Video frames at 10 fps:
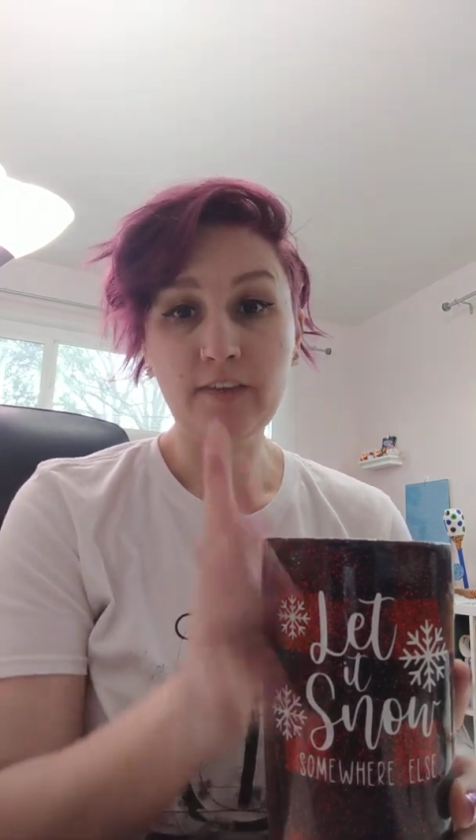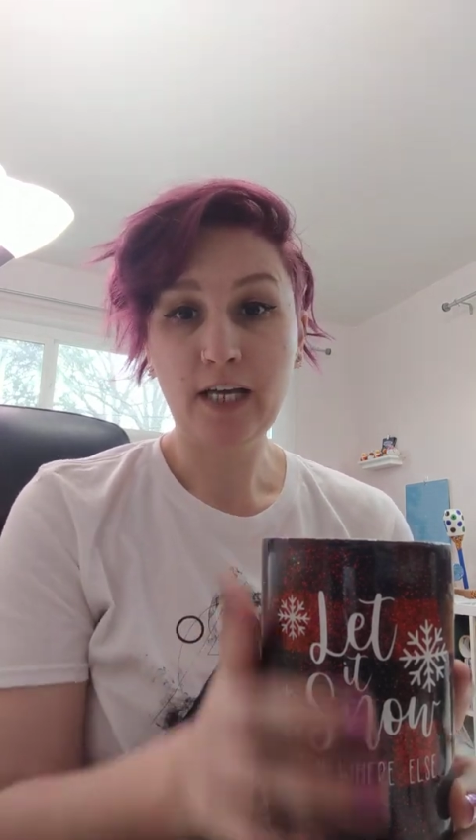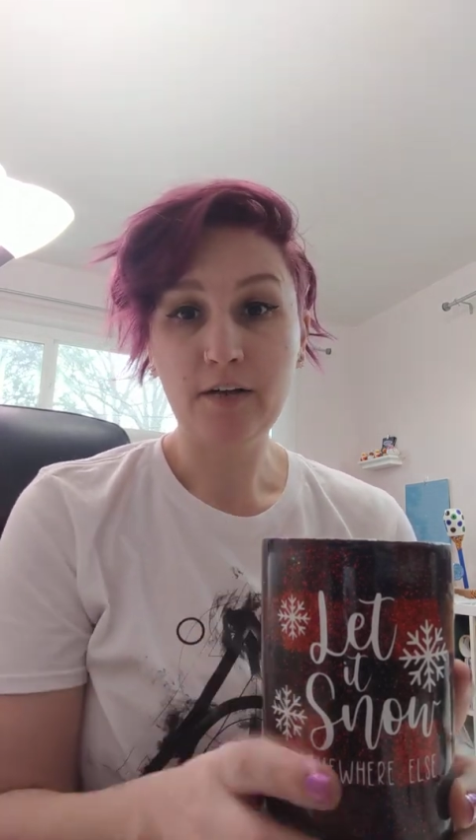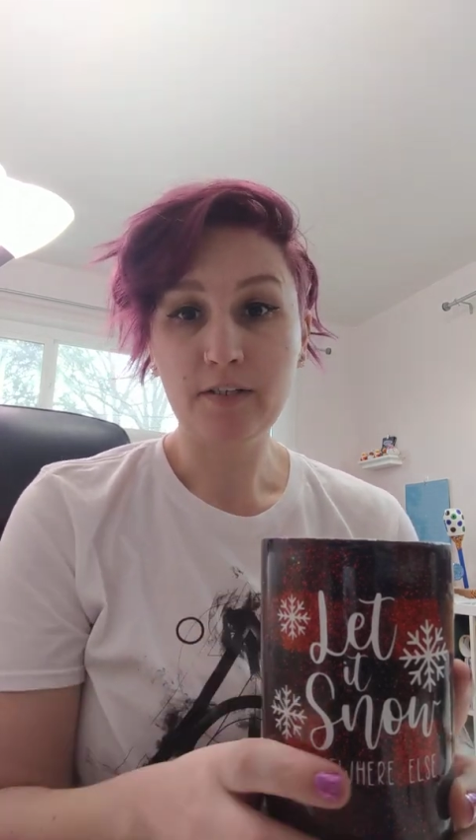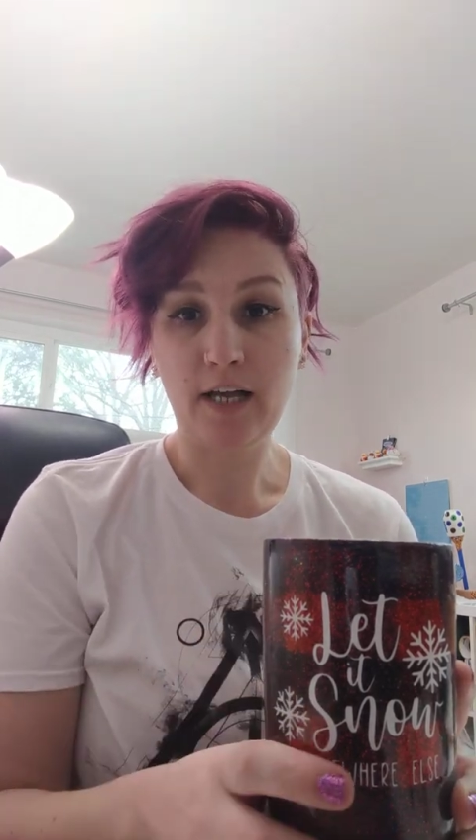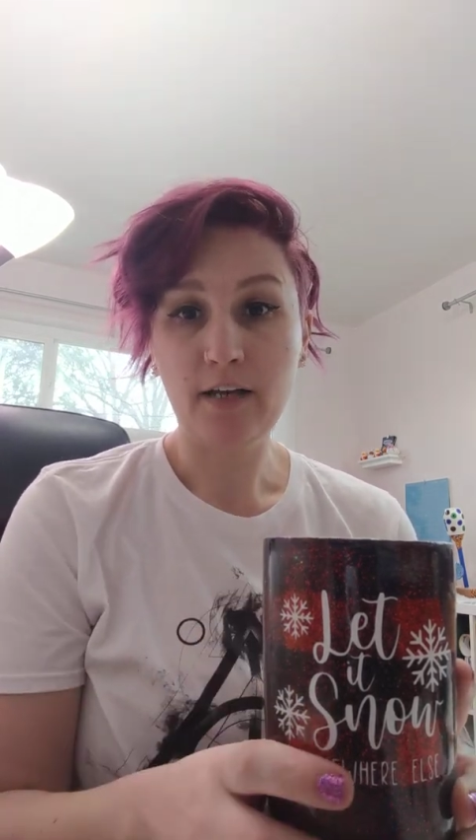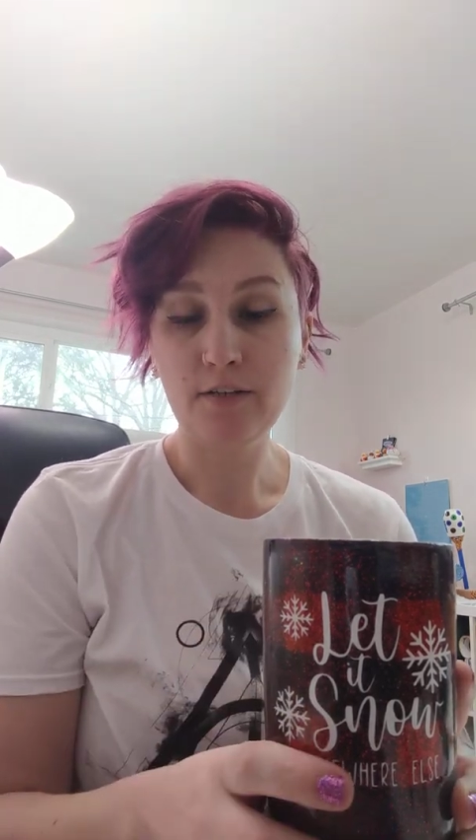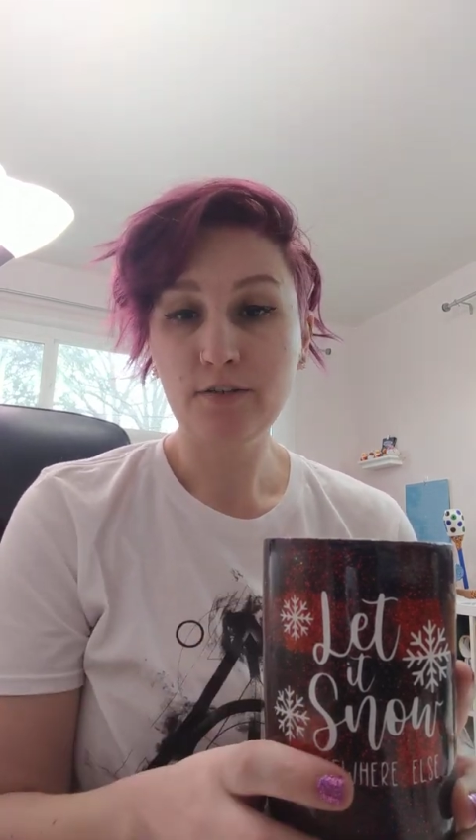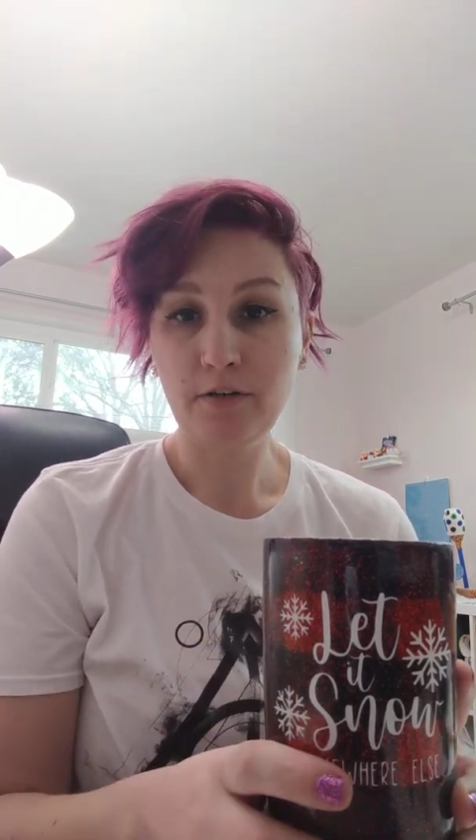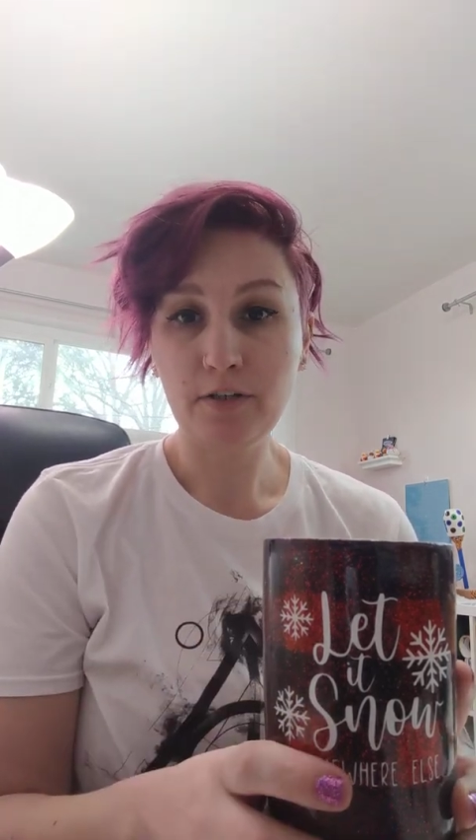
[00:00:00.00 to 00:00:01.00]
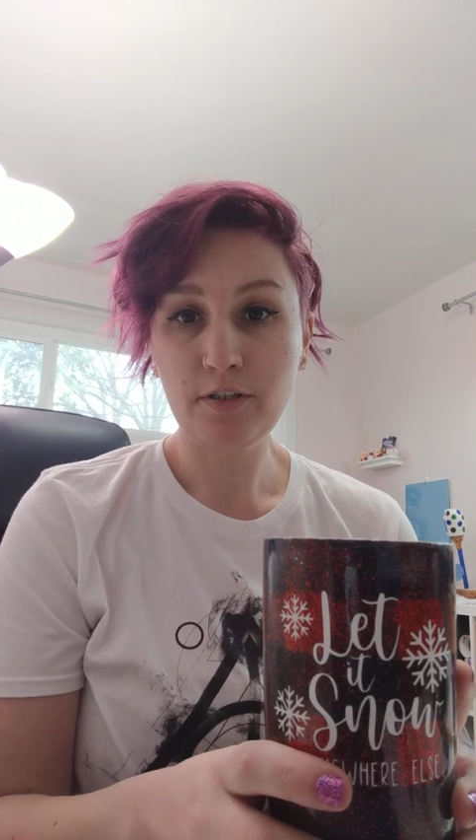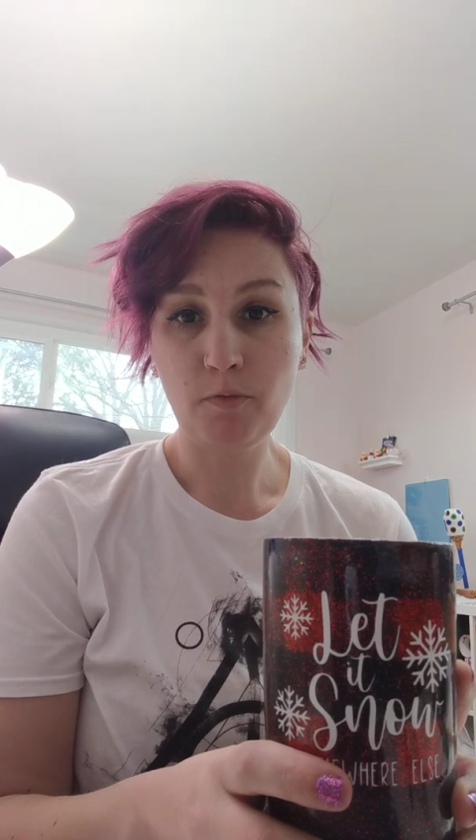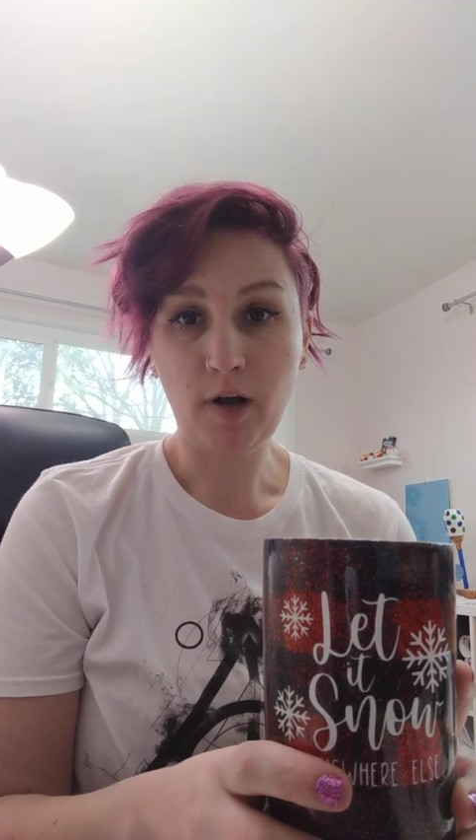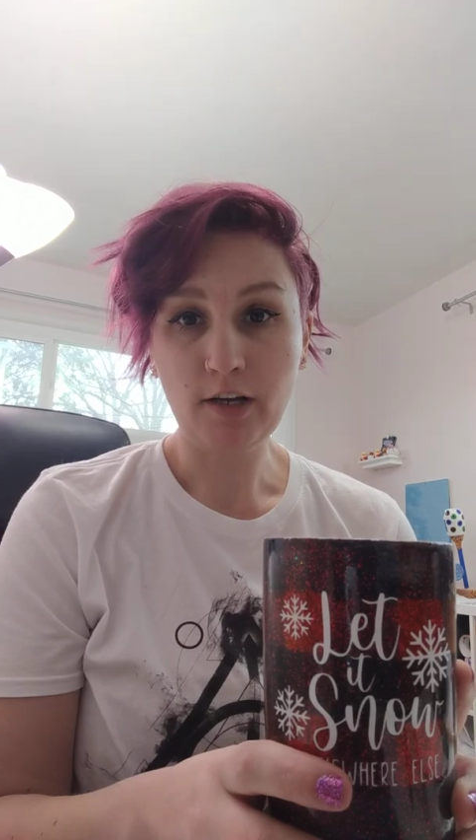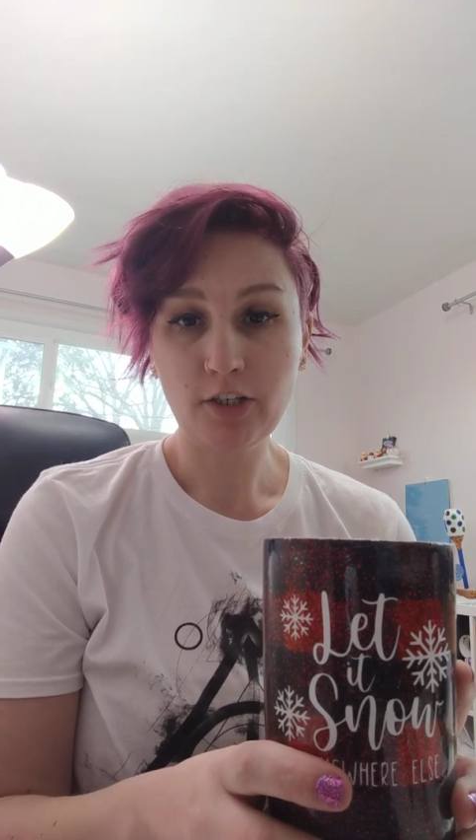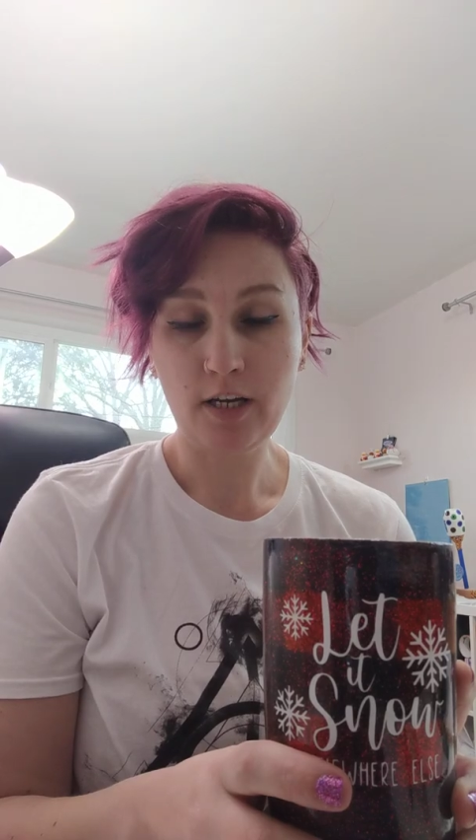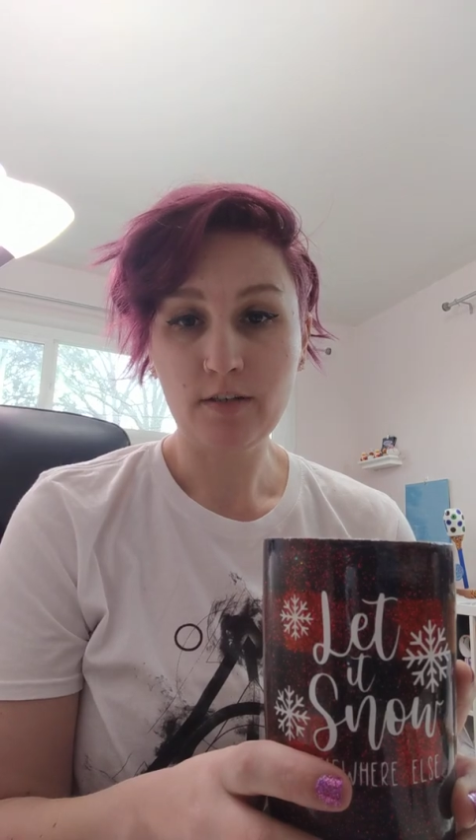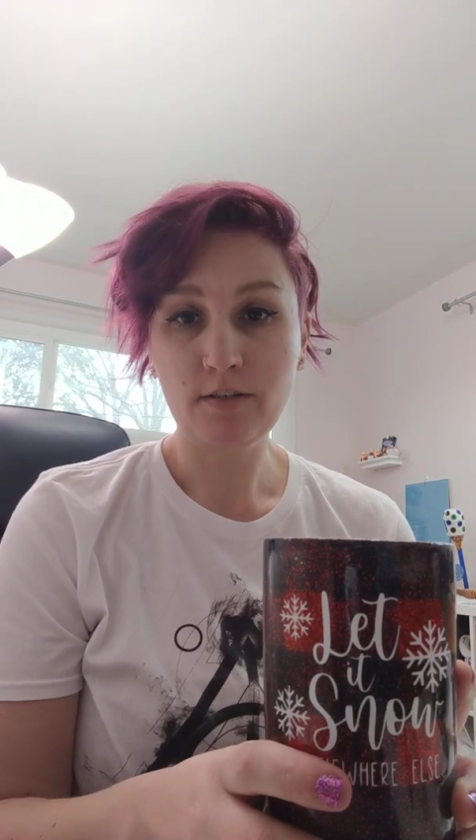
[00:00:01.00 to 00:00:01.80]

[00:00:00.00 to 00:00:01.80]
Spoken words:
the outside as soon as you wash it.